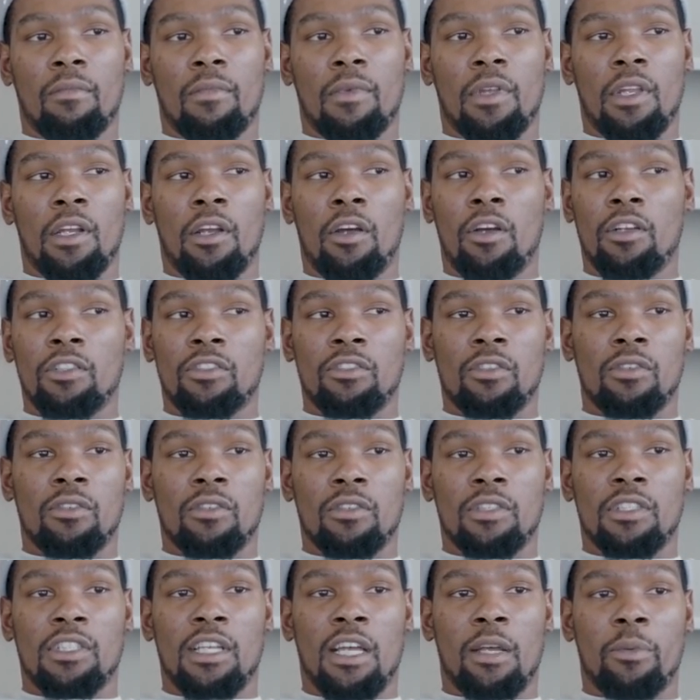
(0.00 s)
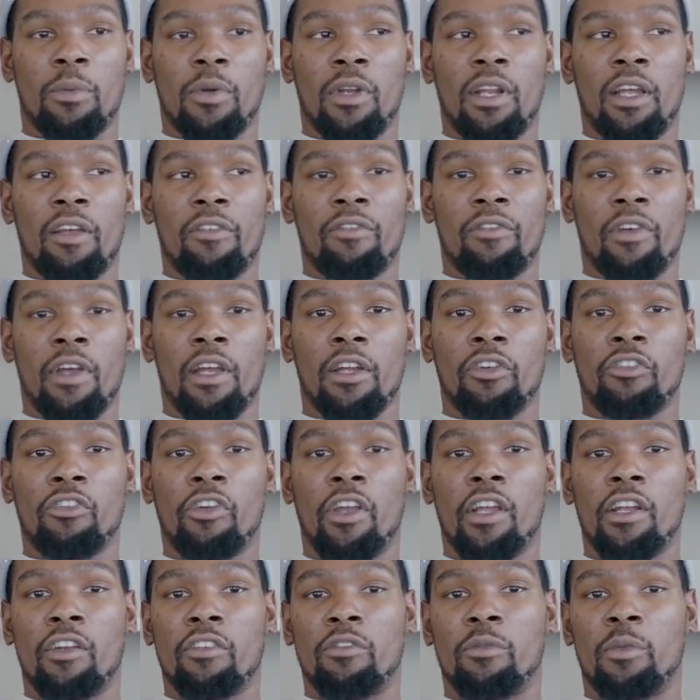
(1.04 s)
and also on top of that, find
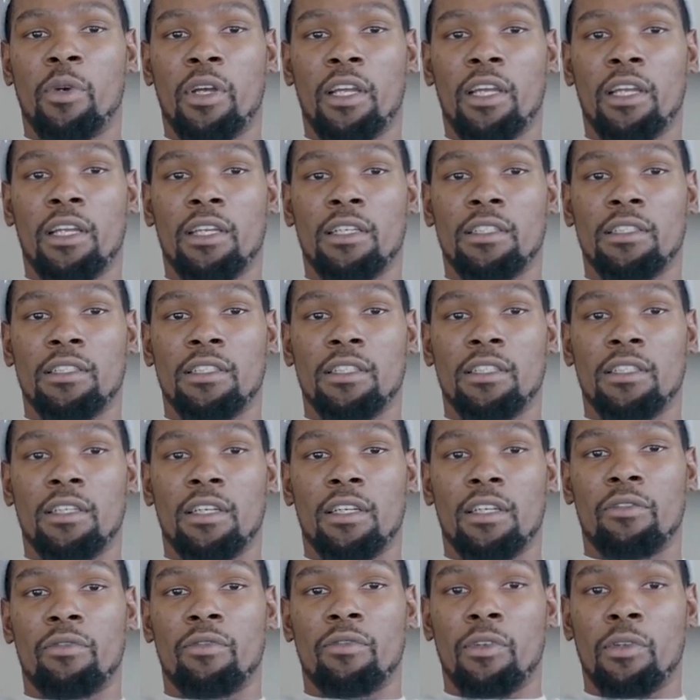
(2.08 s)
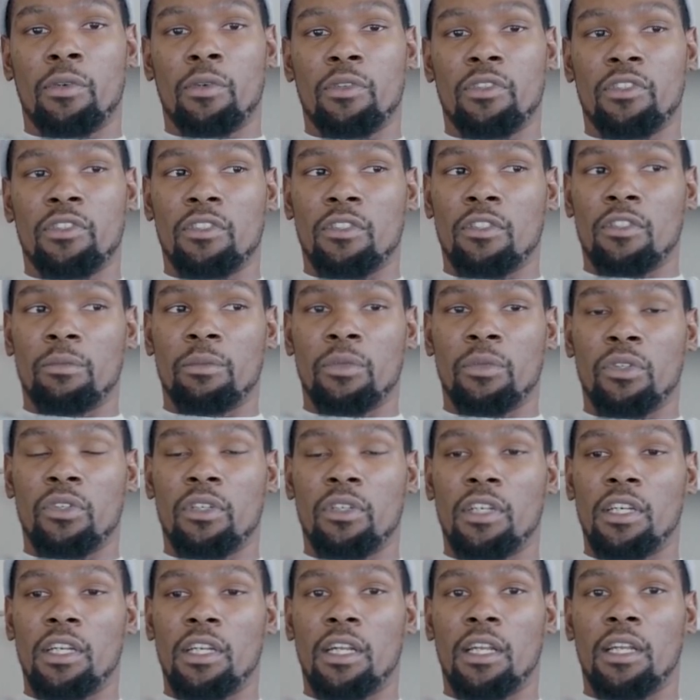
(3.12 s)
creative ways to influence the
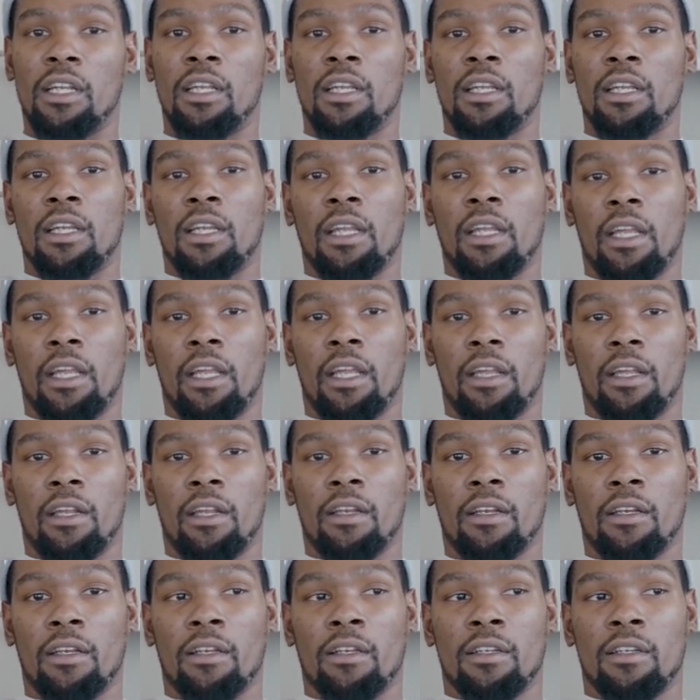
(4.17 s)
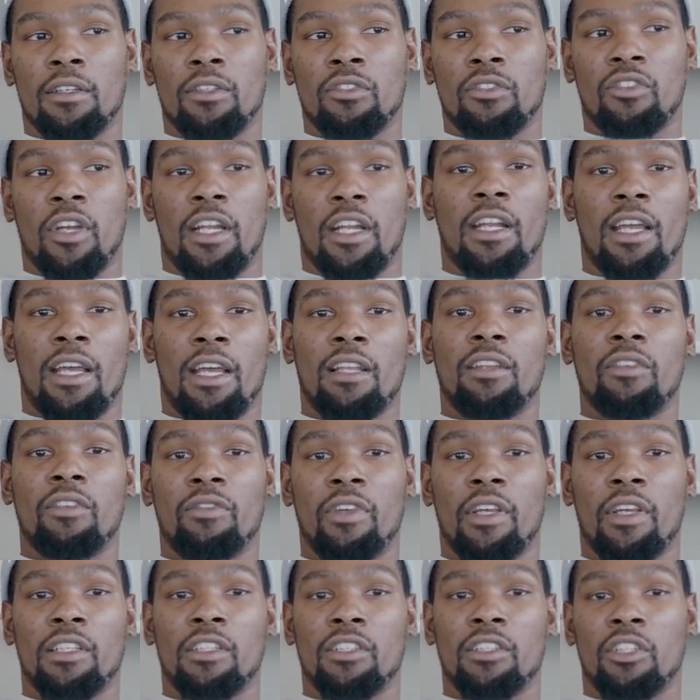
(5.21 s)
community and try to
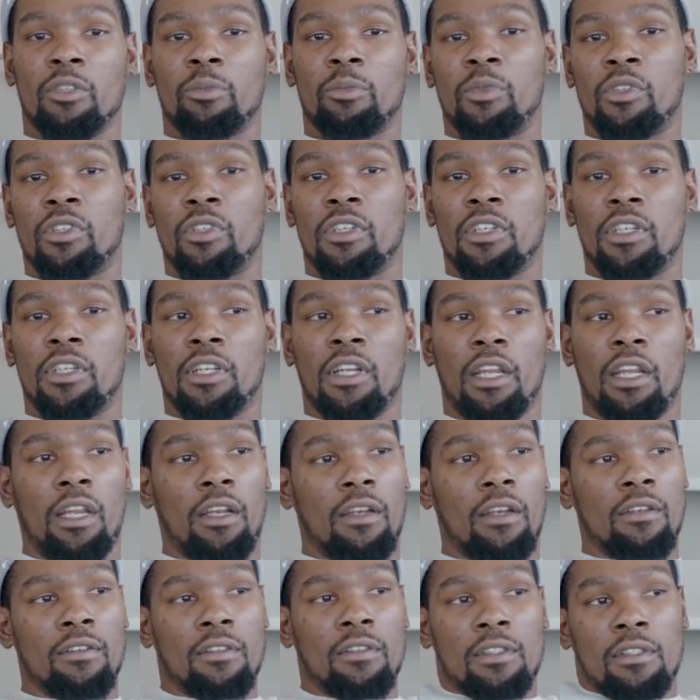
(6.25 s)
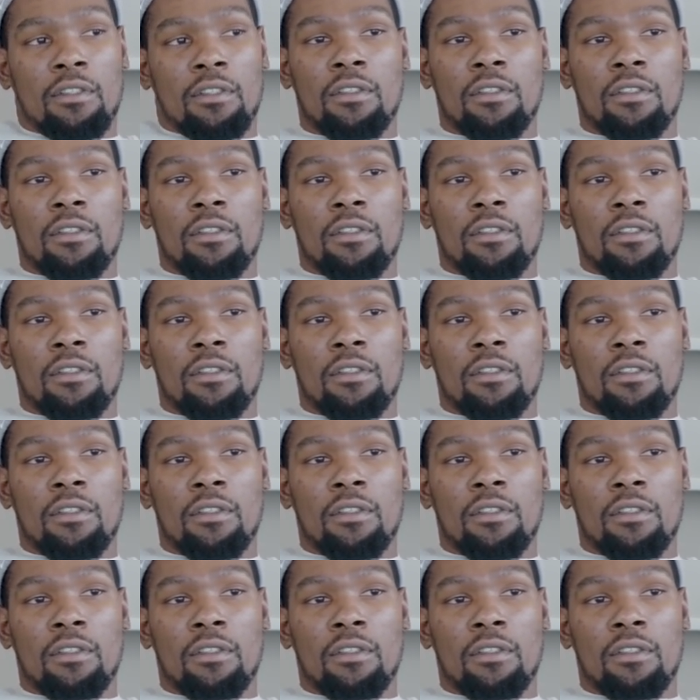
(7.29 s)
elevate the community, and